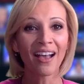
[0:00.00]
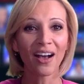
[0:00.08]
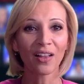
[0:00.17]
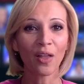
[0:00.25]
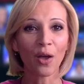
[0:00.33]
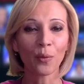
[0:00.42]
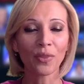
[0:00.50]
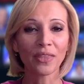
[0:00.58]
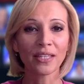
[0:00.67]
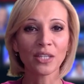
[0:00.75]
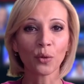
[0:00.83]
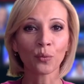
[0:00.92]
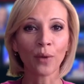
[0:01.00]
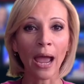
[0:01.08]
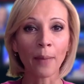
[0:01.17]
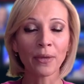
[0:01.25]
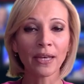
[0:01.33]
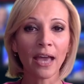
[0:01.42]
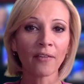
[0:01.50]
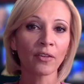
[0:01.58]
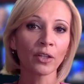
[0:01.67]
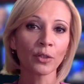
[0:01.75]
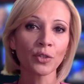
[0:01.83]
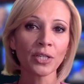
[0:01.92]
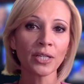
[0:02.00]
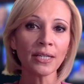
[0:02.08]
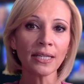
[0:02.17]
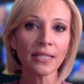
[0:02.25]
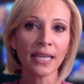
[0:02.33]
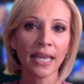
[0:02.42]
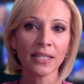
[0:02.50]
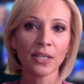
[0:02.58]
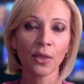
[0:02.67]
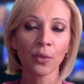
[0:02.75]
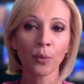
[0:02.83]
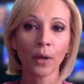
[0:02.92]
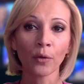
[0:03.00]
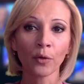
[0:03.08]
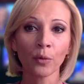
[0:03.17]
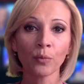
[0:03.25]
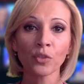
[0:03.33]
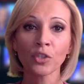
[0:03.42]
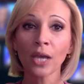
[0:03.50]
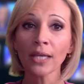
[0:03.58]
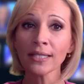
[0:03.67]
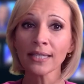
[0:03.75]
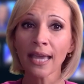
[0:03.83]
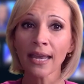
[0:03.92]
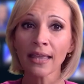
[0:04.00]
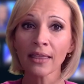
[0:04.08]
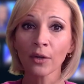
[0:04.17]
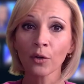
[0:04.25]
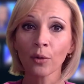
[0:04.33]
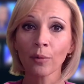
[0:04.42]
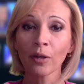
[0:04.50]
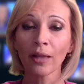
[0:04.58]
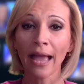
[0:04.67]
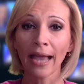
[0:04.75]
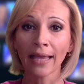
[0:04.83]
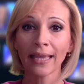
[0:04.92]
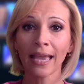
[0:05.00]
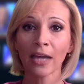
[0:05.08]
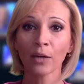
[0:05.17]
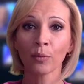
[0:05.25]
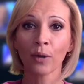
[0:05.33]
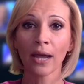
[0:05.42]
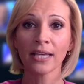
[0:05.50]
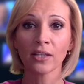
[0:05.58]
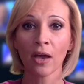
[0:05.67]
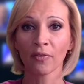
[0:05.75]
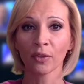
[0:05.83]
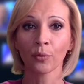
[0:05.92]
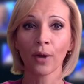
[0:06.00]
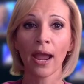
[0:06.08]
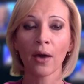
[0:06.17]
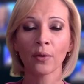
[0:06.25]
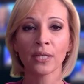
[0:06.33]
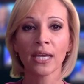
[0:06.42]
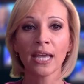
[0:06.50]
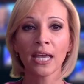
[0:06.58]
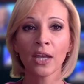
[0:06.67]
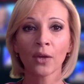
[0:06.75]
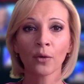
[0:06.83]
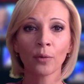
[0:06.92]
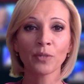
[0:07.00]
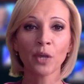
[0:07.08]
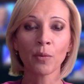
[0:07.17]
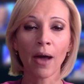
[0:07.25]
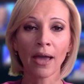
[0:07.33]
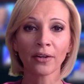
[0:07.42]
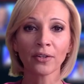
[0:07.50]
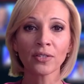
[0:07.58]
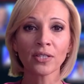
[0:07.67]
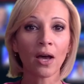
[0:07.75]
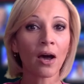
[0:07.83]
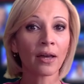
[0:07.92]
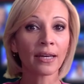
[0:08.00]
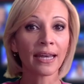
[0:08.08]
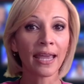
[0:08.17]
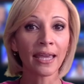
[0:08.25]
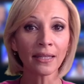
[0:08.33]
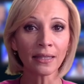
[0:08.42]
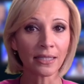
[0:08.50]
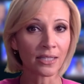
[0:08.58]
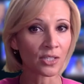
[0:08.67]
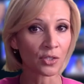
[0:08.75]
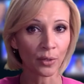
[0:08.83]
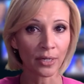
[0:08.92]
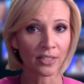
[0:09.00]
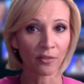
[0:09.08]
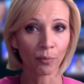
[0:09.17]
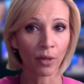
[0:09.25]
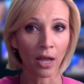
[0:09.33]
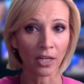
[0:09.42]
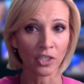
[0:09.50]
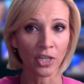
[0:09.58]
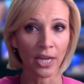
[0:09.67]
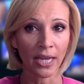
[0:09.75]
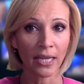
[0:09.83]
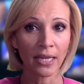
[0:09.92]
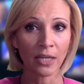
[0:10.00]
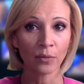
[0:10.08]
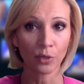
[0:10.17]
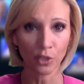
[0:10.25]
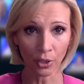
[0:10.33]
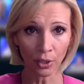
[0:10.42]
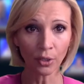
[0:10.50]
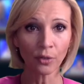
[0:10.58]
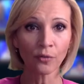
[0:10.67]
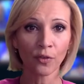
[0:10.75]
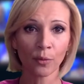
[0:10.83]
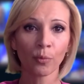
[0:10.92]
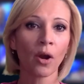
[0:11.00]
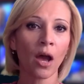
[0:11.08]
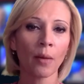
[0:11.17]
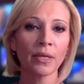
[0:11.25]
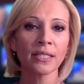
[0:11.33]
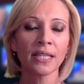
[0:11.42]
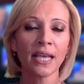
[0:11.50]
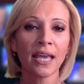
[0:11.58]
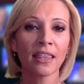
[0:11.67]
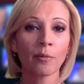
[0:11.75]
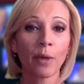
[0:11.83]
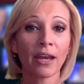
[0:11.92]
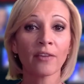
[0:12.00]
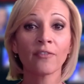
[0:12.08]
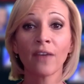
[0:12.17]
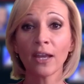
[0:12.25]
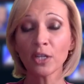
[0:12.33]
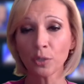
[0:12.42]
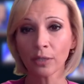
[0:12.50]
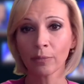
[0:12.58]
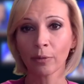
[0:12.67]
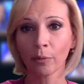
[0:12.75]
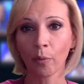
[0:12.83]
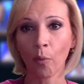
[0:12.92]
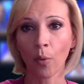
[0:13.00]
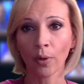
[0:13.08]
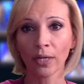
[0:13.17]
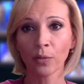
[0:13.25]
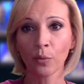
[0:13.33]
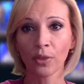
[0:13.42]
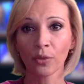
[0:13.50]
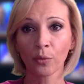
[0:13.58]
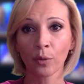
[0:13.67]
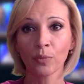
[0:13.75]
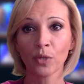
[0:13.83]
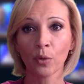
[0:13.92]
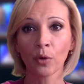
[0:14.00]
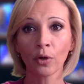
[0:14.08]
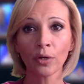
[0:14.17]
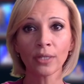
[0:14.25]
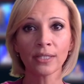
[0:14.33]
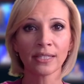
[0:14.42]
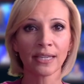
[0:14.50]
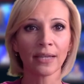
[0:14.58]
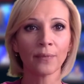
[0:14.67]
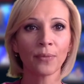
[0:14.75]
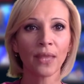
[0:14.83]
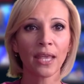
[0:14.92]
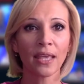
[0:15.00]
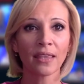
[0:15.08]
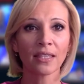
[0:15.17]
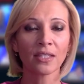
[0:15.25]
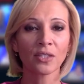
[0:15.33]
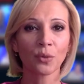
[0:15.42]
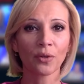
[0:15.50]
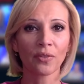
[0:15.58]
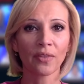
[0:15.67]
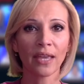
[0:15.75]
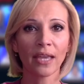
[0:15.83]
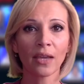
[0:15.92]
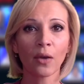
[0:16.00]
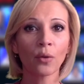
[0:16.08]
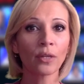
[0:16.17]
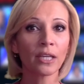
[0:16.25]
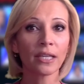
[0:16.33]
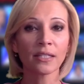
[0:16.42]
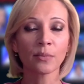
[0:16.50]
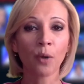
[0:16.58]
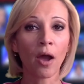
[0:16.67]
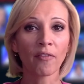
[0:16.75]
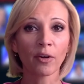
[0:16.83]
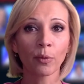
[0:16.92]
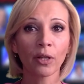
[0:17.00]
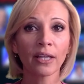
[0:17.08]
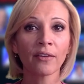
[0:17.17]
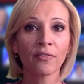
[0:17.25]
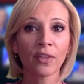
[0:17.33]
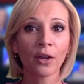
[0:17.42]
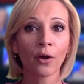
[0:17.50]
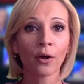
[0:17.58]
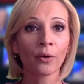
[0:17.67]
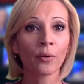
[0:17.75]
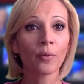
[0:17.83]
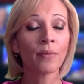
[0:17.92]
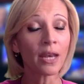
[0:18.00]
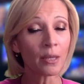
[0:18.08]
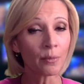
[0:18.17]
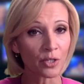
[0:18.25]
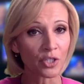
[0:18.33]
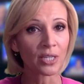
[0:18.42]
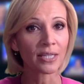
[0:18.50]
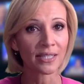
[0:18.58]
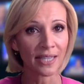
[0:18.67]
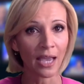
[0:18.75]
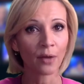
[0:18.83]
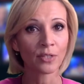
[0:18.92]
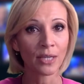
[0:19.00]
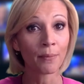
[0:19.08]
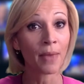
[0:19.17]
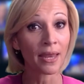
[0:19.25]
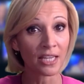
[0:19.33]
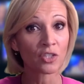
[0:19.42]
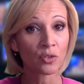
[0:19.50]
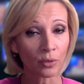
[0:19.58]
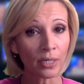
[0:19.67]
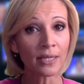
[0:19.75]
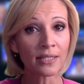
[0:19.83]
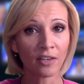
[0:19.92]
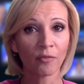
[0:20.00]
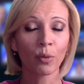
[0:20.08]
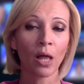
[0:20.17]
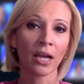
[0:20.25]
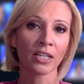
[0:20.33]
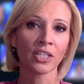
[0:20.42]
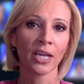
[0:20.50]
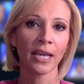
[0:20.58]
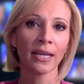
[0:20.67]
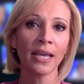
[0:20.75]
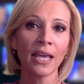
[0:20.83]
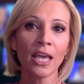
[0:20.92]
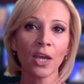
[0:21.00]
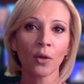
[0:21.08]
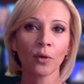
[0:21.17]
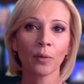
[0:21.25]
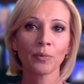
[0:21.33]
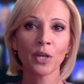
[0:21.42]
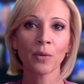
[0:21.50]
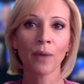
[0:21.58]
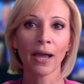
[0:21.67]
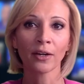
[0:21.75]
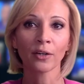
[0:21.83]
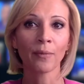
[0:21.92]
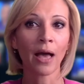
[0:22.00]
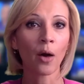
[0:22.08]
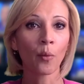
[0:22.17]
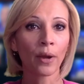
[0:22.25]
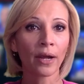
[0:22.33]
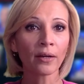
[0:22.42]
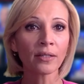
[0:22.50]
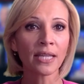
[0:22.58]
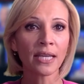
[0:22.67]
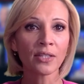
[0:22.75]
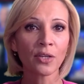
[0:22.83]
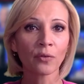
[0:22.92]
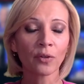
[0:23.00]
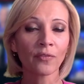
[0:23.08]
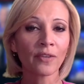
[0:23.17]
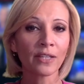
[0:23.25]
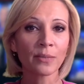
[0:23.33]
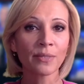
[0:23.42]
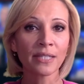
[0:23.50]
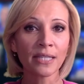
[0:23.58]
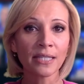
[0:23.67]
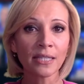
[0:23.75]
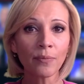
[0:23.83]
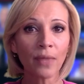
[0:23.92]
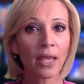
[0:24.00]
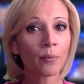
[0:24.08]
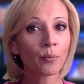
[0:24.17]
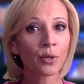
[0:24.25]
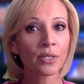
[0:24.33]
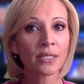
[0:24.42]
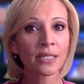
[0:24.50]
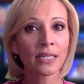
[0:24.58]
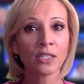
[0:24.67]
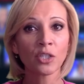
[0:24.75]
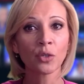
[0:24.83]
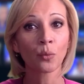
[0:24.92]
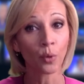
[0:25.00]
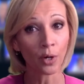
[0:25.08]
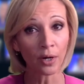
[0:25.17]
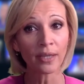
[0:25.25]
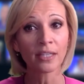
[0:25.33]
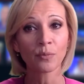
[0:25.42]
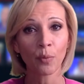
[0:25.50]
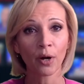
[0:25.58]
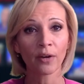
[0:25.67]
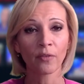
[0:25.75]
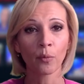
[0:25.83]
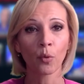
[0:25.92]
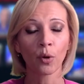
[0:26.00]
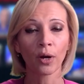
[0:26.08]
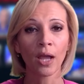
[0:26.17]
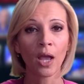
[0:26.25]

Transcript: along with its rapid evolution, indicates a threat group just getting their criminal hacking enterprise off the ground. Crypto miners audit endless strings of blockchain in return for the promise they might eventually be rewarded with cryptocurrency. This sort of thing only is profitable if there are many machines counting many strings of blockchain. Crypto miner malware takes over a victim's system and puts it to work as part of a more